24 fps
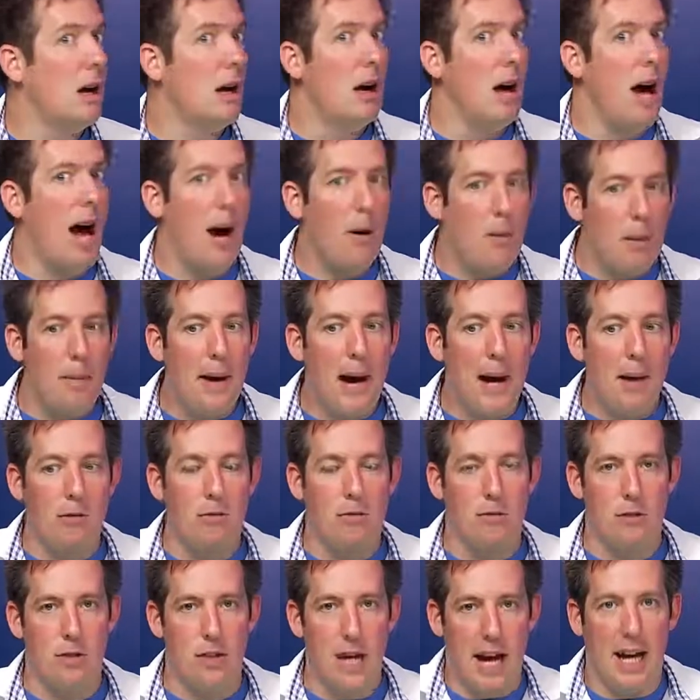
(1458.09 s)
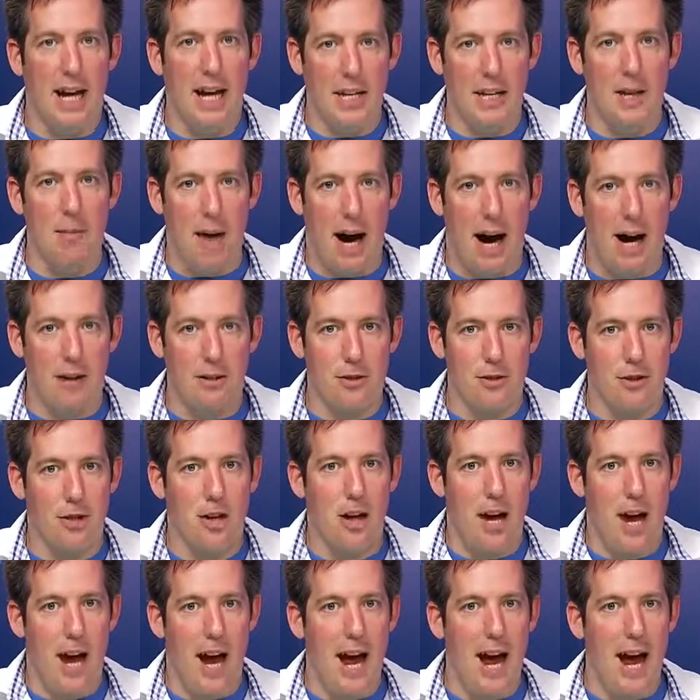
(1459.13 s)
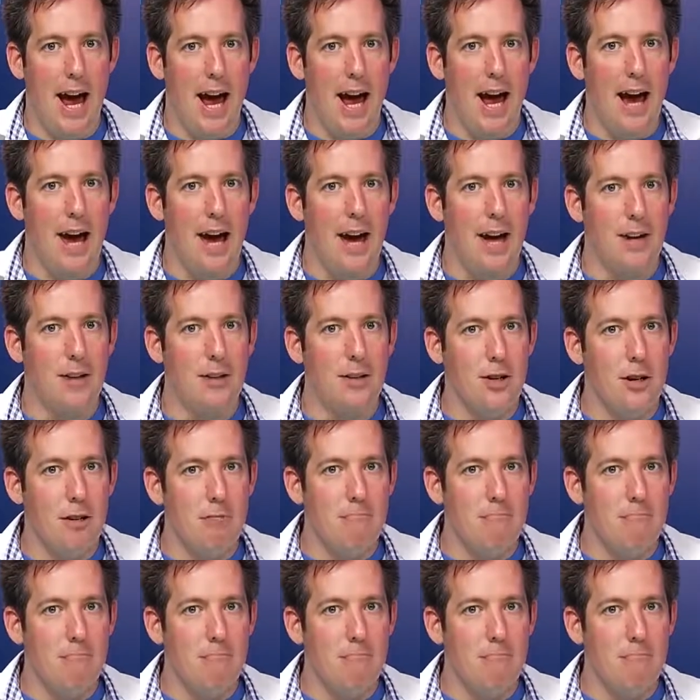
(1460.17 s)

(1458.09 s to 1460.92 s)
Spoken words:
How about taking the box and